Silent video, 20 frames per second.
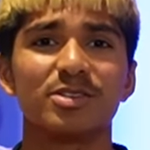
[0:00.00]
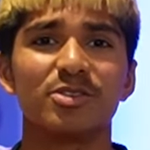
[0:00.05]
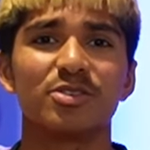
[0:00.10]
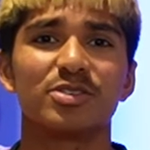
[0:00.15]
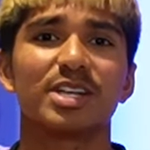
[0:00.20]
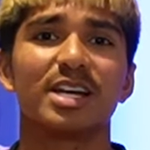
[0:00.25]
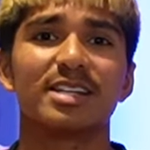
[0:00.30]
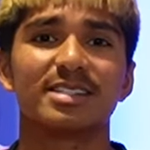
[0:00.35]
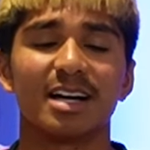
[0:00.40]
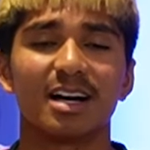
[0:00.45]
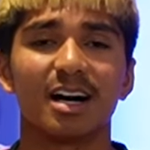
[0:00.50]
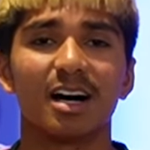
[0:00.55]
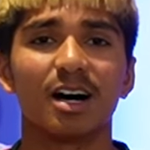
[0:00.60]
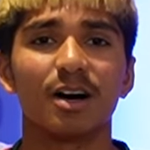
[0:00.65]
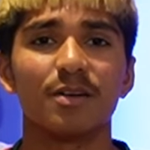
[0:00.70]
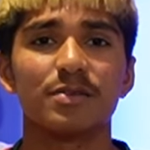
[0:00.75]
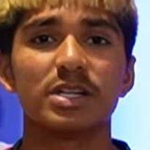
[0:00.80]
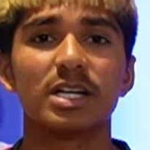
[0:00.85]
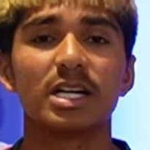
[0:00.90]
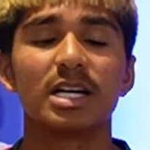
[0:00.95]
new
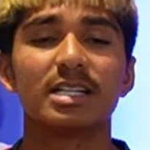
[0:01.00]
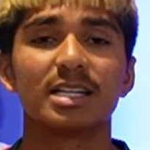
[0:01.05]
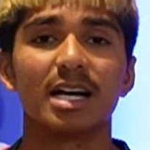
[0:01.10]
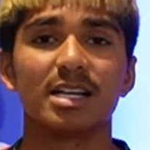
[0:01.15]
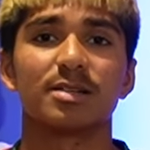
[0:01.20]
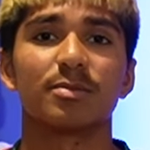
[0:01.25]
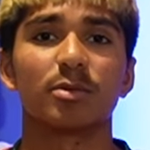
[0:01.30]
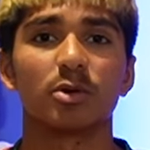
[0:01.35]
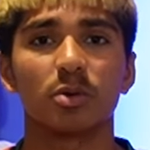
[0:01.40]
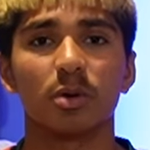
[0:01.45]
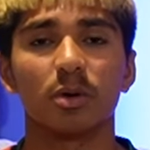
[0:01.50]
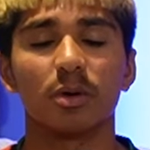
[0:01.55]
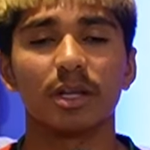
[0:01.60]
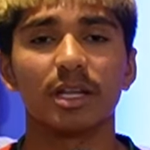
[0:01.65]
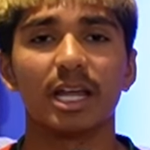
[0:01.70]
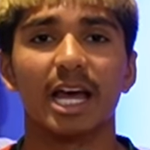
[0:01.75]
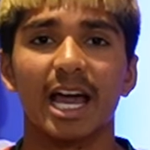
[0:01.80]
centre-halves to have some quality.